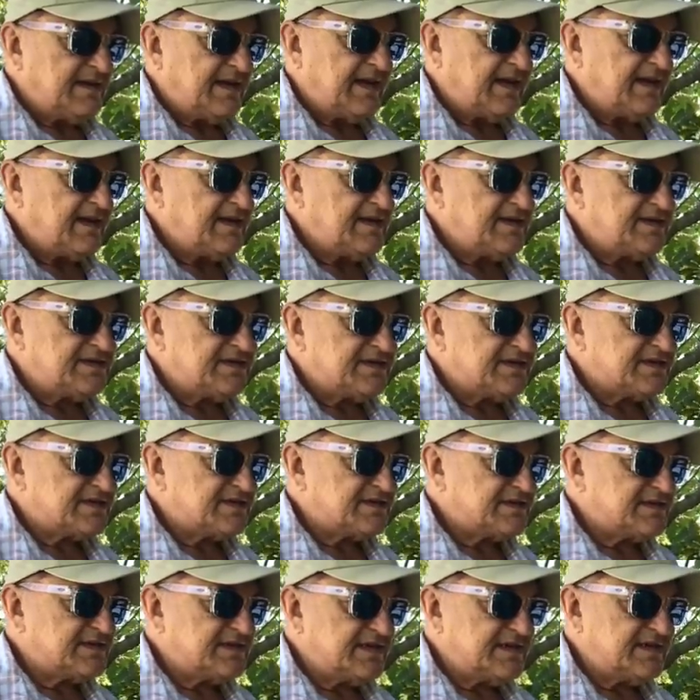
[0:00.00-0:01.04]

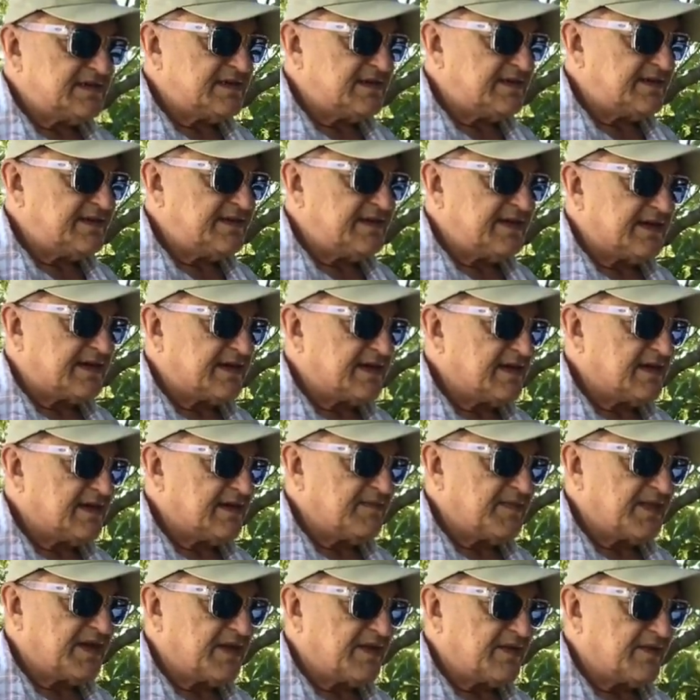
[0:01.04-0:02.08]
inches thick in
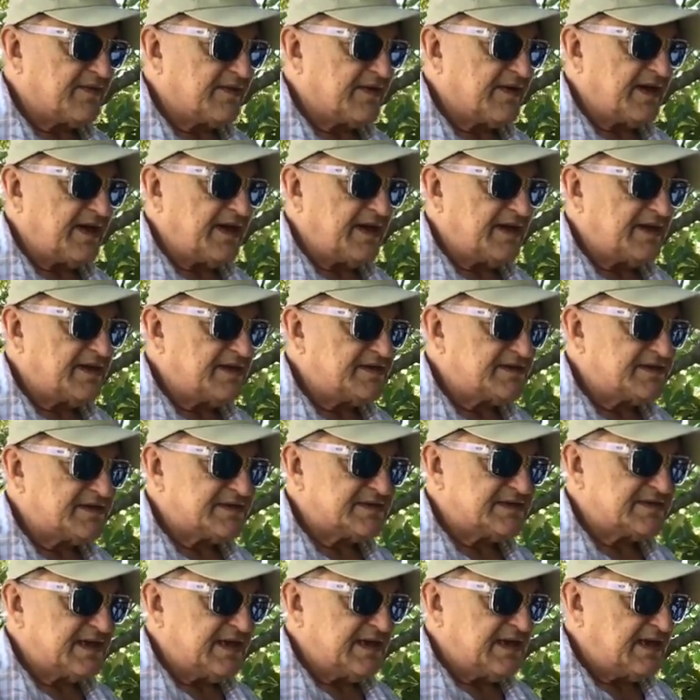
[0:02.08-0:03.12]
the middle, or 8
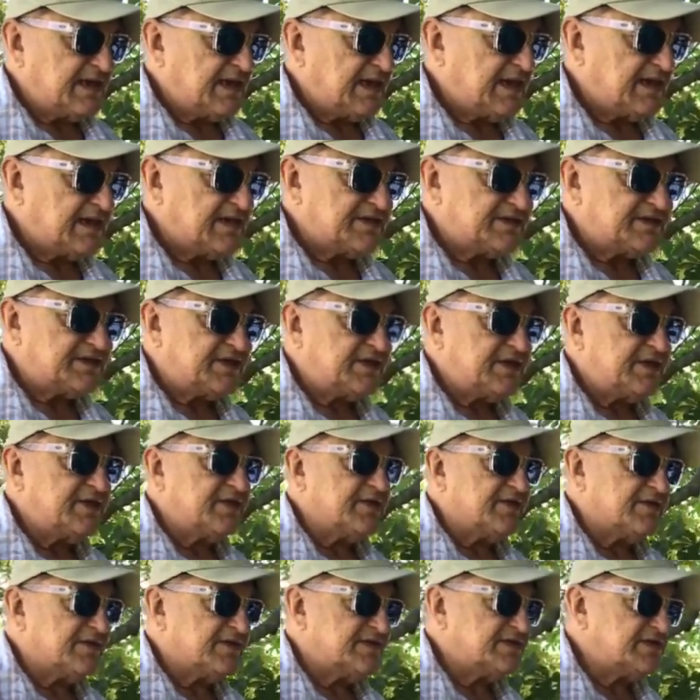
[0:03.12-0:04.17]
inches, and it's
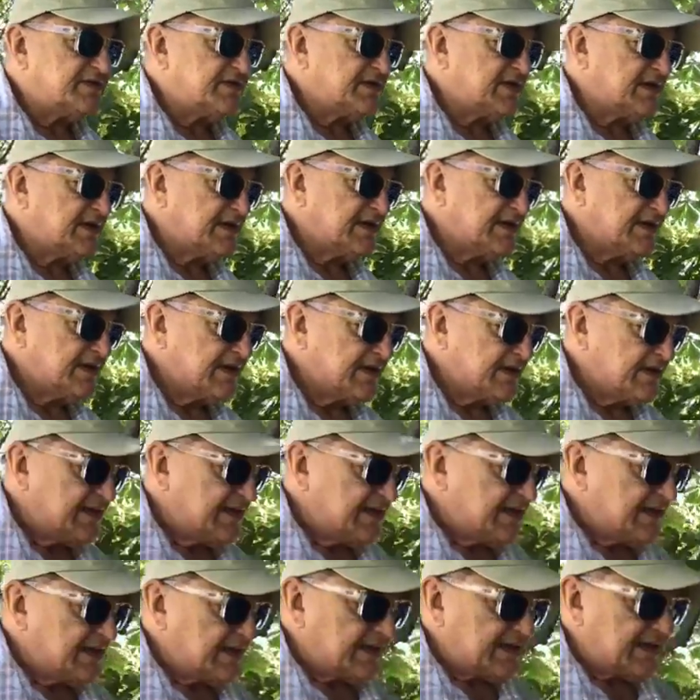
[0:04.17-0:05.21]
huge.
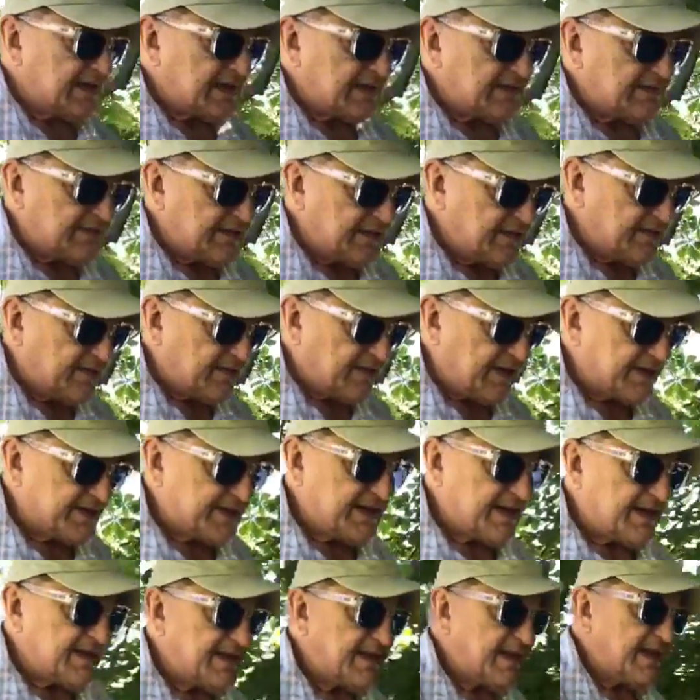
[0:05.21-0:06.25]
And we
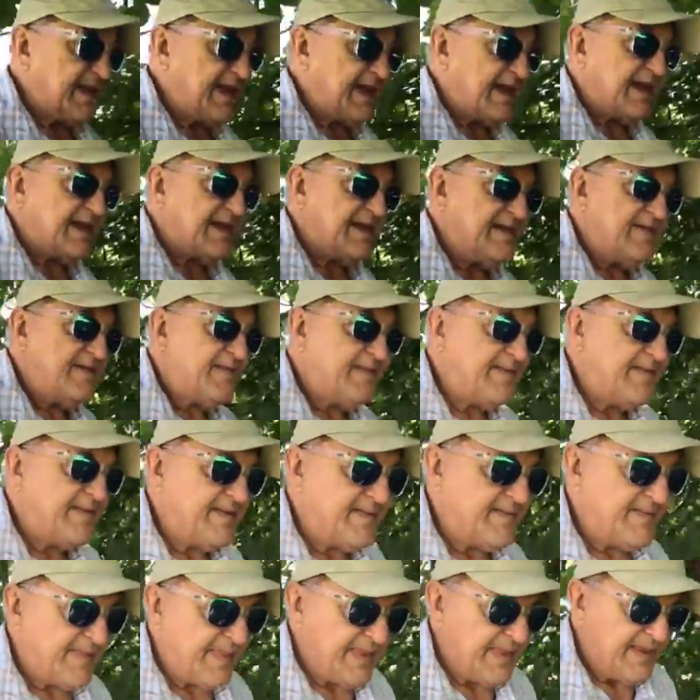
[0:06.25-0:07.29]
gawked at that.
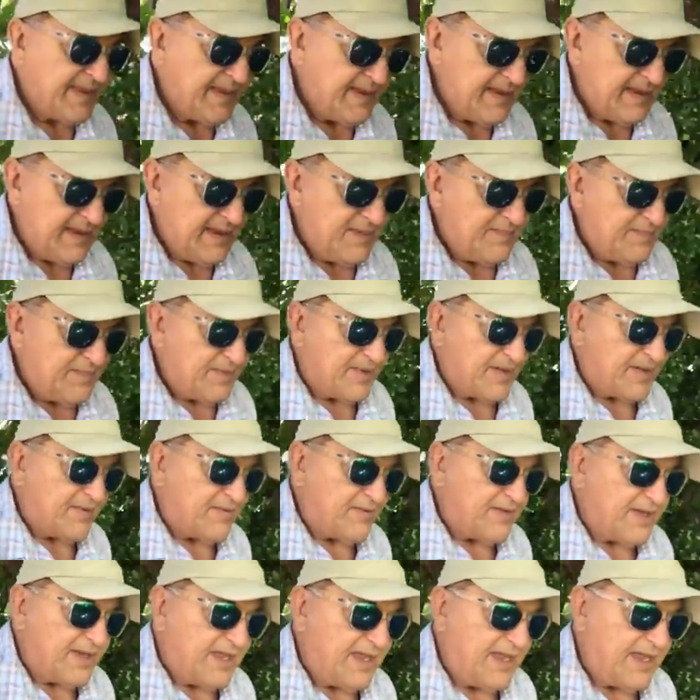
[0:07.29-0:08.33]
But
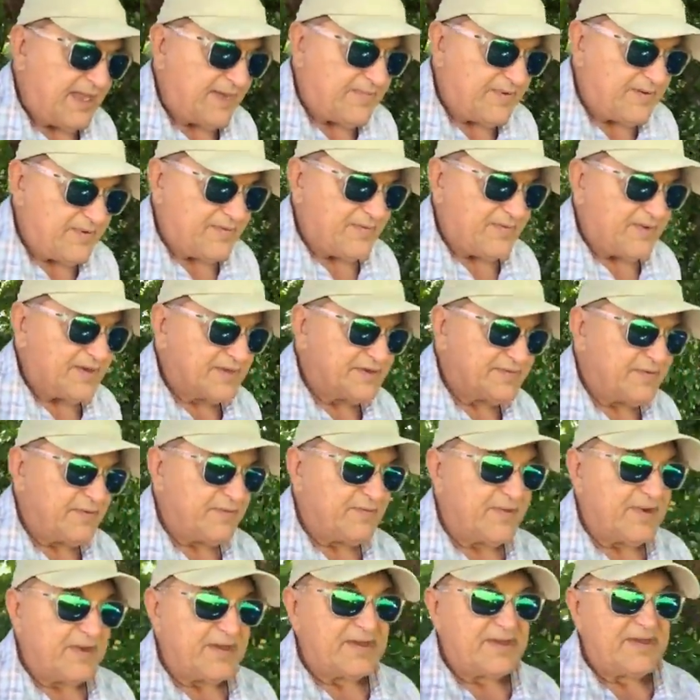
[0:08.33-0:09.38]
what happened was we
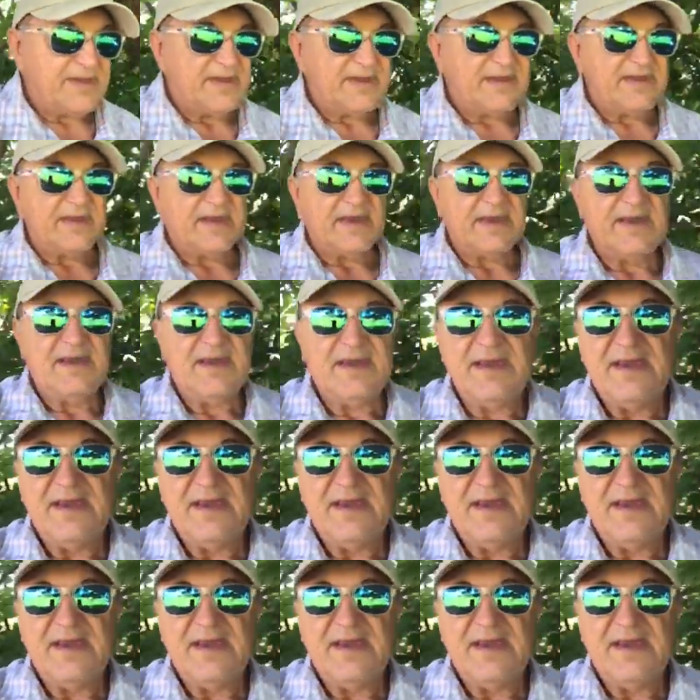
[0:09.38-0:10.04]
went to the